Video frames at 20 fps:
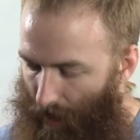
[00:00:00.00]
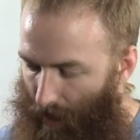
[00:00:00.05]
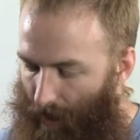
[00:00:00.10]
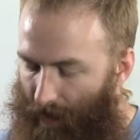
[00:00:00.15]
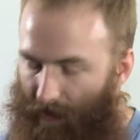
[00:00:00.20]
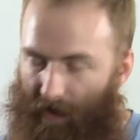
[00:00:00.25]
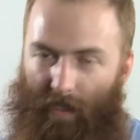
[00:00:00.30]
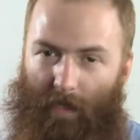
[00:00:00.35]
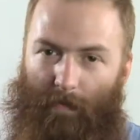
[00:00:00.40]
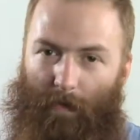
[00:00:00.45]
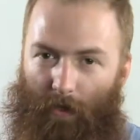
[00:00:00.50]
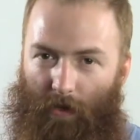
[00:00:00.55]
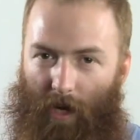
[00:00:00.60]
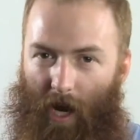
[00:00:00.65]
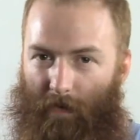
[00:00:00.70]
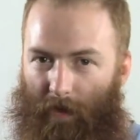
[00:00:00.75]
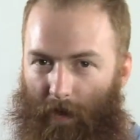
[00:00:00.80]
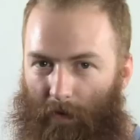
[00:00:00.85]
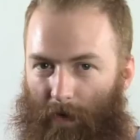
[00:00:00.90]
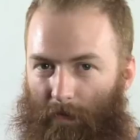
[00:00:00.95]
These have been
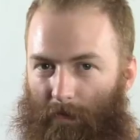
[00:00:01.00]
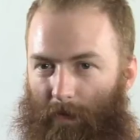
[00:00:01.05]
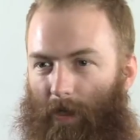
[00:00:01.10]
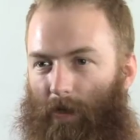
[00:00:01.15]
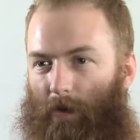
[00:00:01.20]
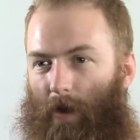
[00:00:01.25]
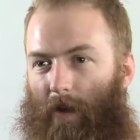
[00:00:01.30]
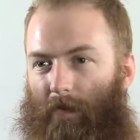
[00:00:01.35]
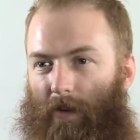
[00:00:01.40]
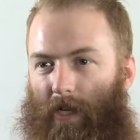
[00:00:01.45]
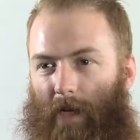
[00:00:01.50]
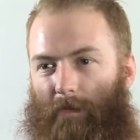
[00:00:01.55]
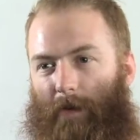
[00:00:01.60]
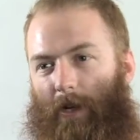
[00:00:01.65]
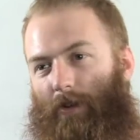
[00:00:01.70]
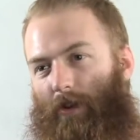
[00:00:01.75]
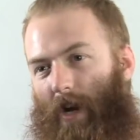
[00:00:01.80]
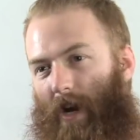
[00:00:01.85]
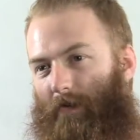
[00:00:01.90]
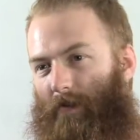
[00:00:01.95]
traveling with me, so every time I
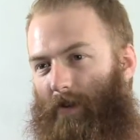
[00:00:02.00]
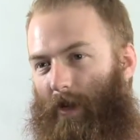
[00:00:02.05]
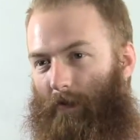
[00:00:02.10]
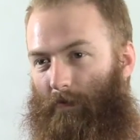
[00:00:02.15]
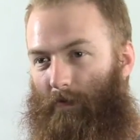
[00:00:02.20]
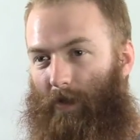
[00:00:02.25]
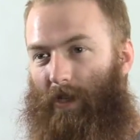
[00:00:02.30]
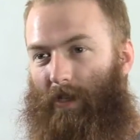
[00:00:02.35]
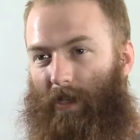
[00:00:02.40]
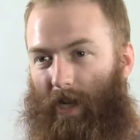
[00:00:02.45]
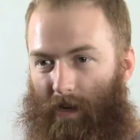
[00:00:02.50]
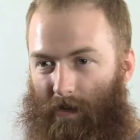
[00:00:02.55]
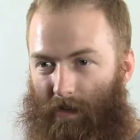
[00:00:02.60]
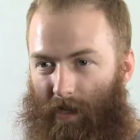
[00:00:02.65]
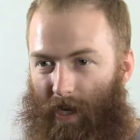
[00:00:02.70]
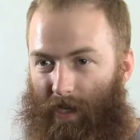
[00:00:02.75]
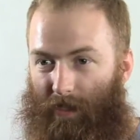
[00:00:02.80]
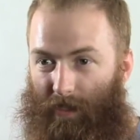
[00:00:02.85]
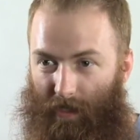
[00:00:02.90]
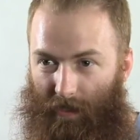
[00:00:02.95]
travel, I
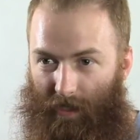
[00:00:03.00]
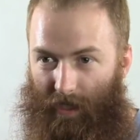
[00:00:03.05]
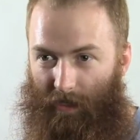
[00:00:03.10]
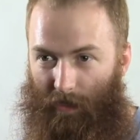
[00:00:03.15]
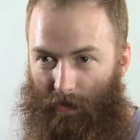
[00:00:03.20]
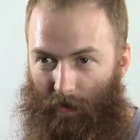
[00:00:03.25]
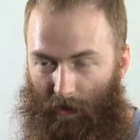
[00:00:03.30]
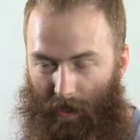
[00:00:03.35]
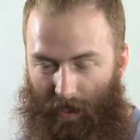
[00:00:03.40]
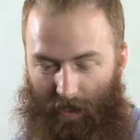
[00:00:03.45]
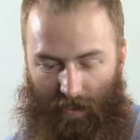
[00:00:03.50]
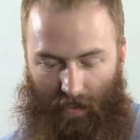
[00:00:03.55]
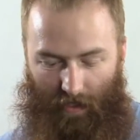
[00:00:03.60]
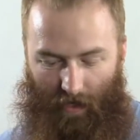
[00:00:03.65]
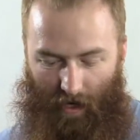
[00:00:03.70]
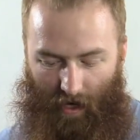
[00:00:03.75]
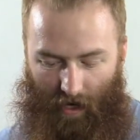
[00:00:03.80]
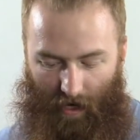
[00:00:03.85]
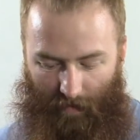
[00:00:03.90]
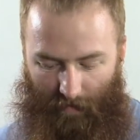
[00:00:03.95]
re-sterilize and clean the toys
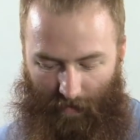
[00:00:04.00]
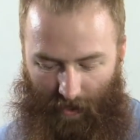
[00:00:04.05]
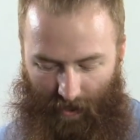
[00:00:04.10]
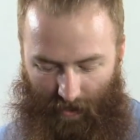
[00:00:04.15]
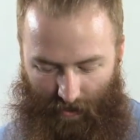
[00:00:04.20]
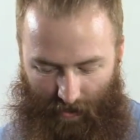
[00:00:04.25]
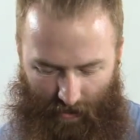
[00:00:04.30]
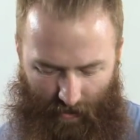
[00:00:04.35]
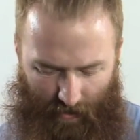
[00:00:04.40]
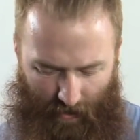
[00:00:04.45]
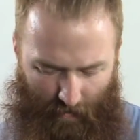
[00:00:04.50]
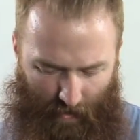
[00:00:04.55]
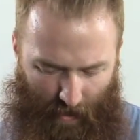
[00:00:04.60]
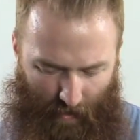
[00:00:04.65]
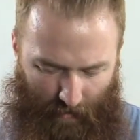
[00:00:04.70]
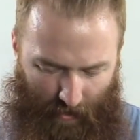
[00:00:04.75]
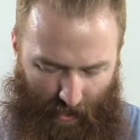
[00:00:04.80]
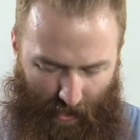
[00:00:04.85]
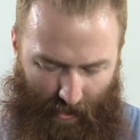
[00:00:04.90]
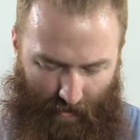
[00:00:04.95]
because
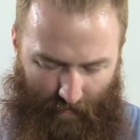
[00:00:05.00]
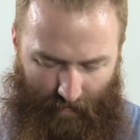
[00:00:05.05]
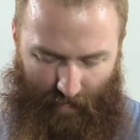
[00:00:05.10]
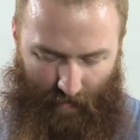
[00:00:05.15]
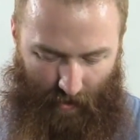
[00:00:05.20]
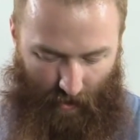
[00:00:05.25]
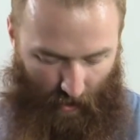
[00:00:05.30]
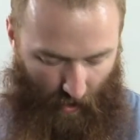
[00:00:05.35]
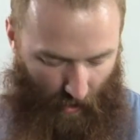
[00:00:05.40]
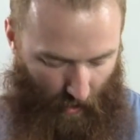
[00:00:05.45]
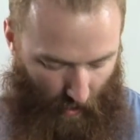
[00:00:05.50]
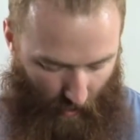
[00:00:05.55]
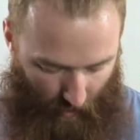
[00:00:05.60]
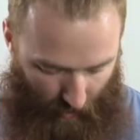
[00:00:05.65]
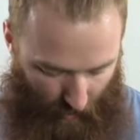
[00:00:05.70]
sometimes they get gunk